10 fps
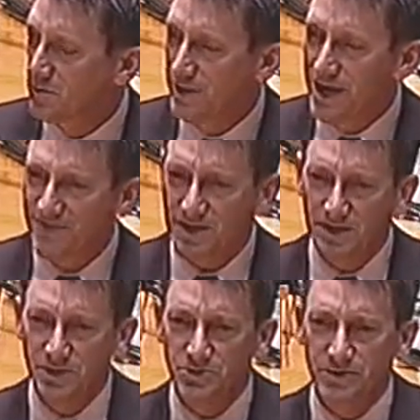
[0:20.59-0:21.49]
We have a
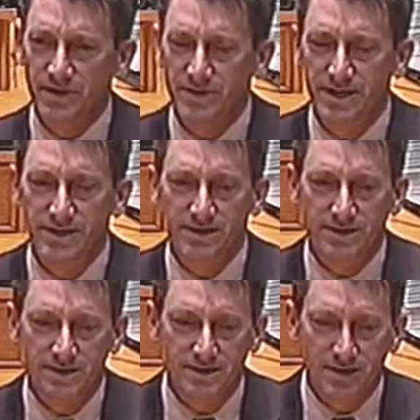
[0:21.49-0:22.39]
country that
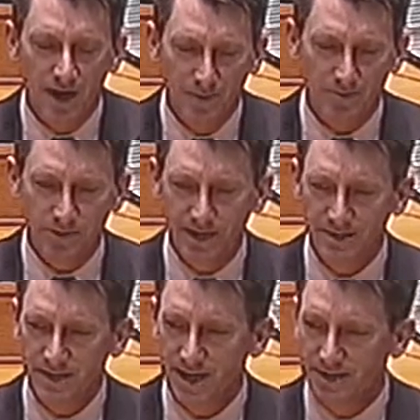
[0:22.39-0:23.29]

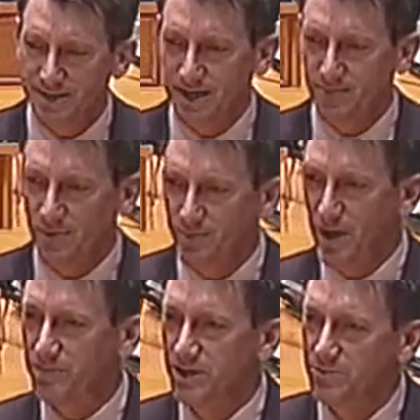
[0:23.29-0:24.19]
operates as a
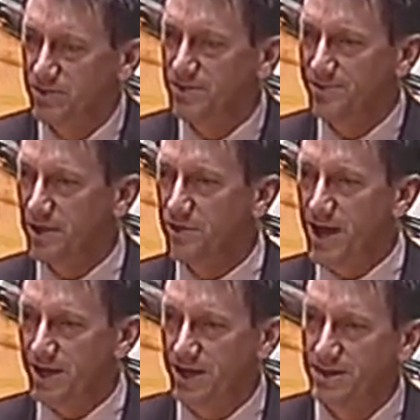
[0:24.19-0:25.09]
republic with
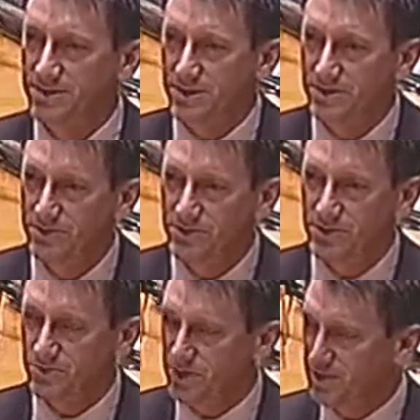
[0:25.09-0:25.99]
democratic
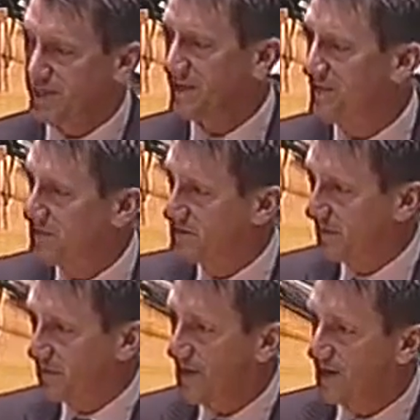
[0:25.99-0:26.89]
institutions. We especially have those
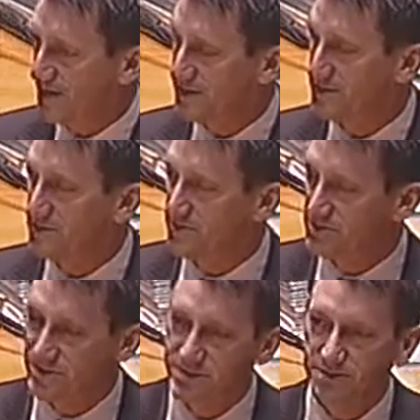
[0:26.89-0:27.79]
democratic
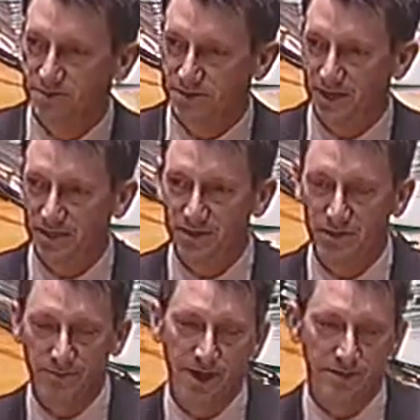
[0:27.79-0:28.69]
institutions here in the state of
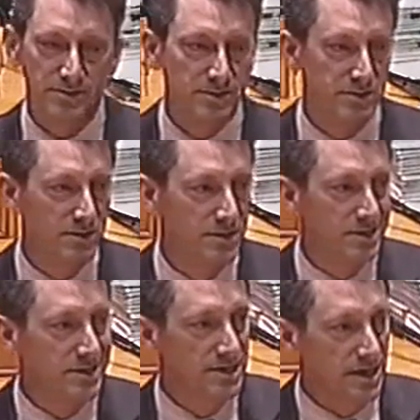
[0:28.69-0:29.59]
Colorado.
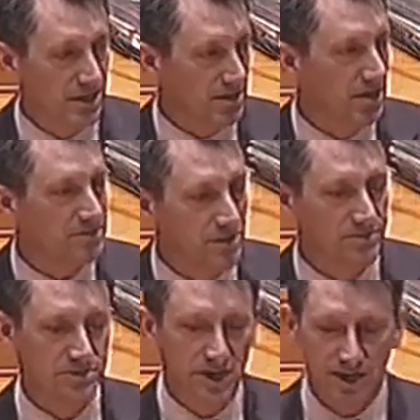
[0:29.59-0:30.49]
And along
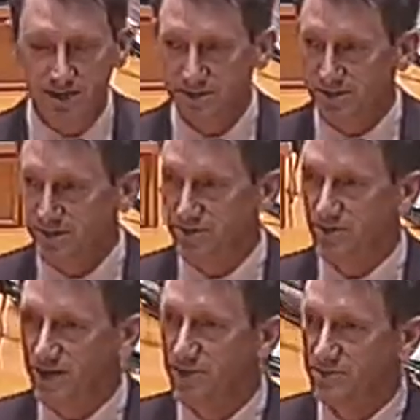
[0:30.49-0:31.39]
those lines, in
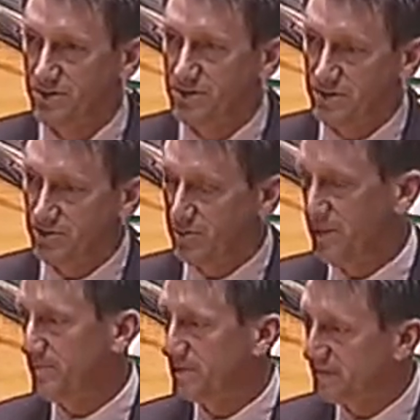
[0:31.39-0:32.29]
2002, the
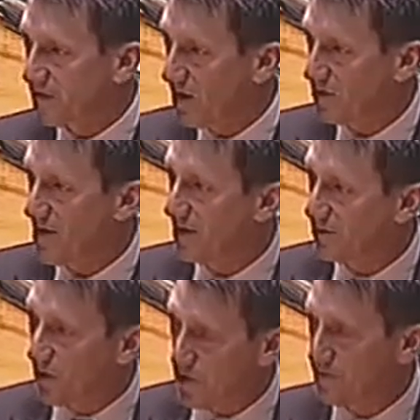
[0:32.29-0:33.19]
people of
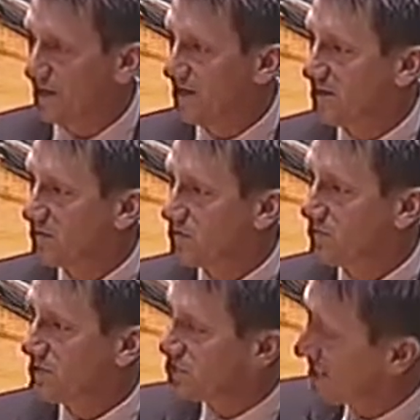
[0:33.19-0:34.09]
Colorado already
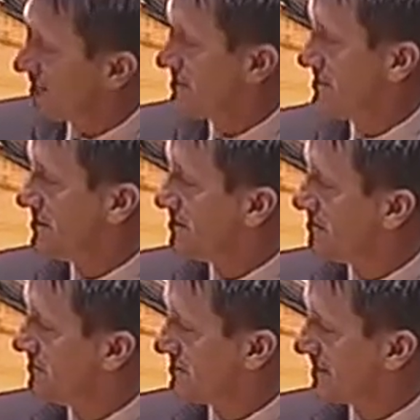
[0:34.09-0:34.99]
rejected
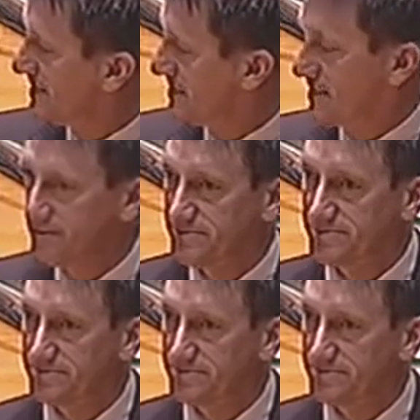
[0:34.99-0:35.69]
this idea.